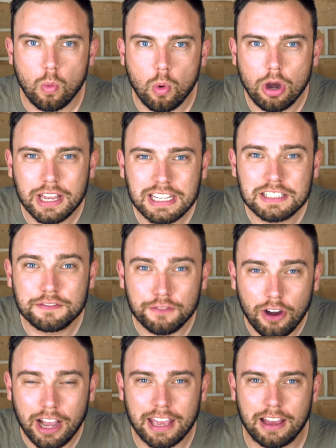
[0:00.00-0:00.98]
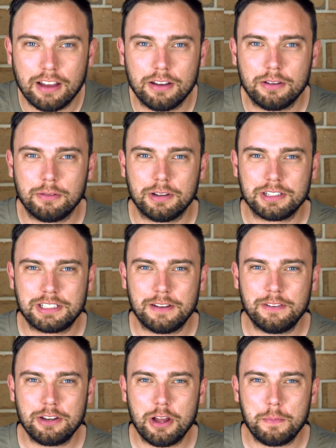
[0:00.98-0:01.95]
What is FIRE? Well, it's
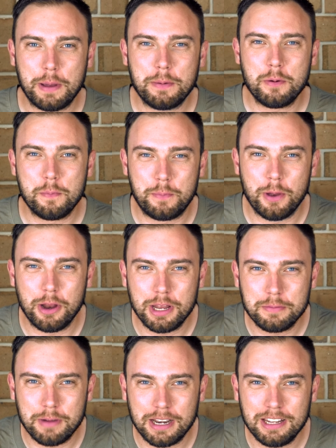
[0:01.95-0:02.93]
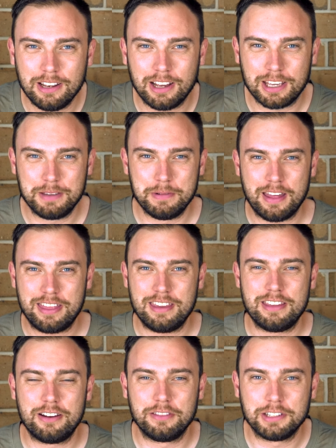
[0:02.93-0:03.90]
definitely not people burning money like you might
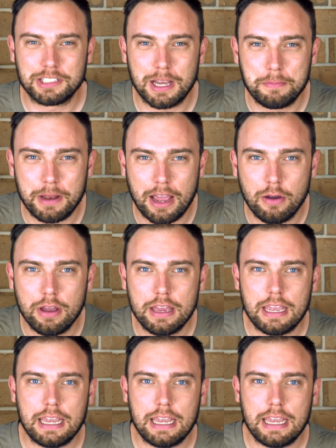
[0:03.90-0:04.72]
see there in the thumbnail.